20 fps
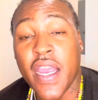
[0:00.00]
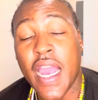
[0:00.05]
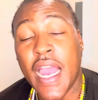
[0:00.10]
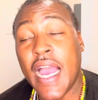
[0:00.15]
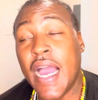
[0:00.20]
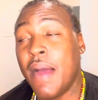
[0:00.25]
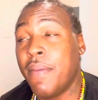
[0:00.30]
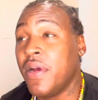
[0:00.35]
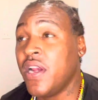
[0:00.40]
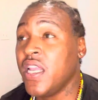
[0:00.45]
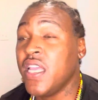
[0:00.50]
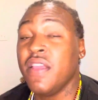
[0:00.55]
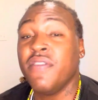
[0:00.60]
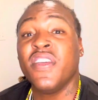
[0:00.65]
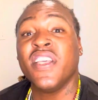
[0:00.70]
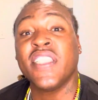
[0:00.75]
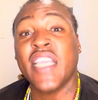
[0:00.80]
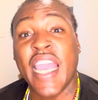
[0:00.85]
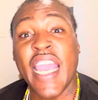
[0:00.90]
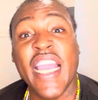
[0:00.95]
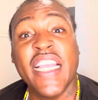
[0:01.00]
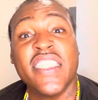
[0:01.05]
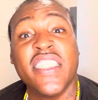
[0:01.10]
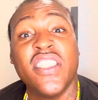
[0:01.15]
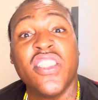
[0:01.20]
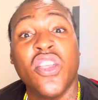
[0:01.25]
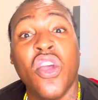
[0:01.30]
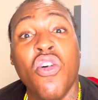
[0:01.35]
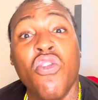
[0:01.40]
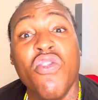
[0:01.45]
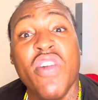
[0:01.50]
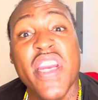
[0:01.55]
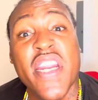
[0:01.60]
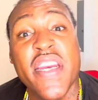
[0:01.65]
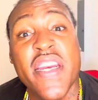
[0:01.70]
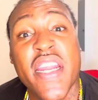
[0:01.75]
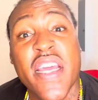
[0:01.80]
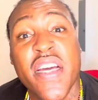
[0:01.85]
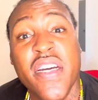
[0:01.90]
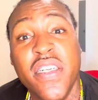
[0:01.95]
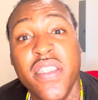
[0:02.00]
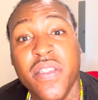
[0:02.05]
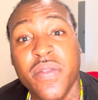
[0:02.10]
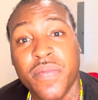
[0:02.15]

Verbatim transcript: I believe his ass is going in there.